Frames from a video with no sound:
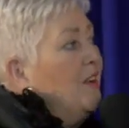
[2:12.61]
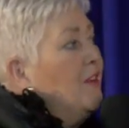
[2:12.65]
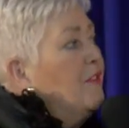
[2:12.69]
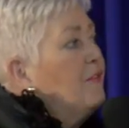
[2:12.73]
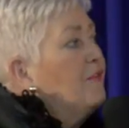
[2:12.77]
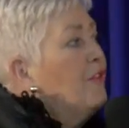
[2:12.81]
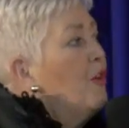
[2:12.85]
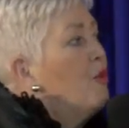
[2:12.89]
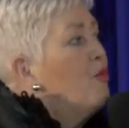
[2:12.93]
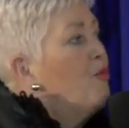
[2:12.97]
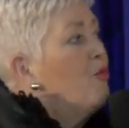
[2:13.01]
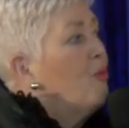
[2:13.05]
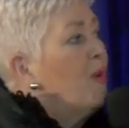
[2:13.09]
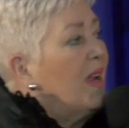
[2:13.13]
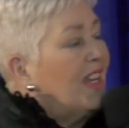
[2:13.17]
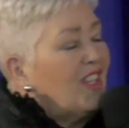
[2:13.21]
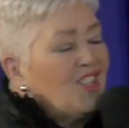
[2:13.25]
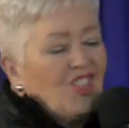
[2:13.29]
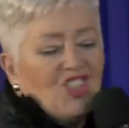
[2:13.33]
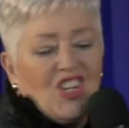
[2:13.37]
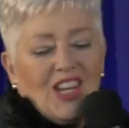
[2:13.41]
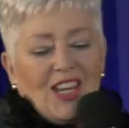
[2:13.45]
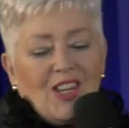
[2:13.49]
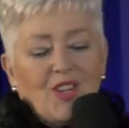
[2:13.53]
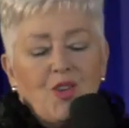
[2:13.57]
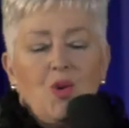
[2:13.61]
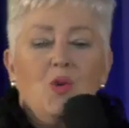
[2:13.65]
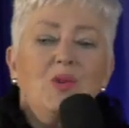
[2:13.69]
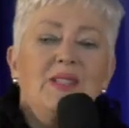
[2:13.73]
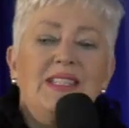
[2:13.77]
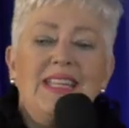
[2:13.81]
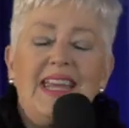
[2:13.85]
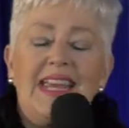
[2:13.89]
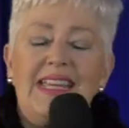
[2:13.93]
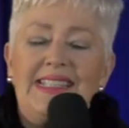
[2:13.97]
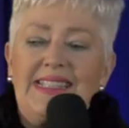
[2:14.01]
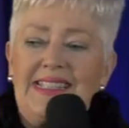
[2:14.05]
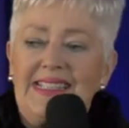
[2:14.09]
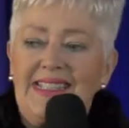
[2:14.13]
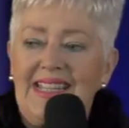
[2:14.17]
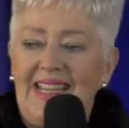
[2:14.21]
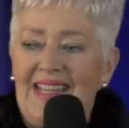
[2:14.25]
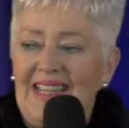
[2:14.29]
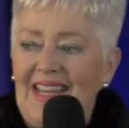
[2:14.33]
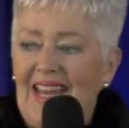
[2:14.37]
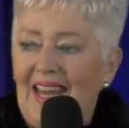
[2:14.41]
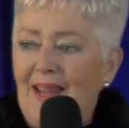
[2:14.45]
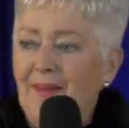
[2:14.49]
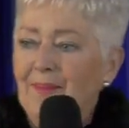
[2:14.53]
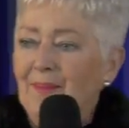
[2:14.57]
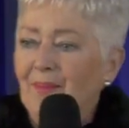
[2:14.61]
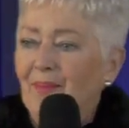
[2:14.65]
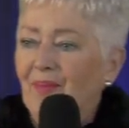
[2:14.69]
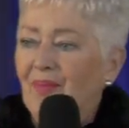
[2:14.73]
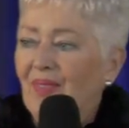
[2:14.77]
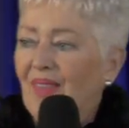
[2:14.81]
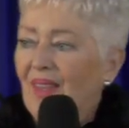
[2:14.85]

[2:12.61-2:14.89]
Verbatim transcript: for reaching your destiny.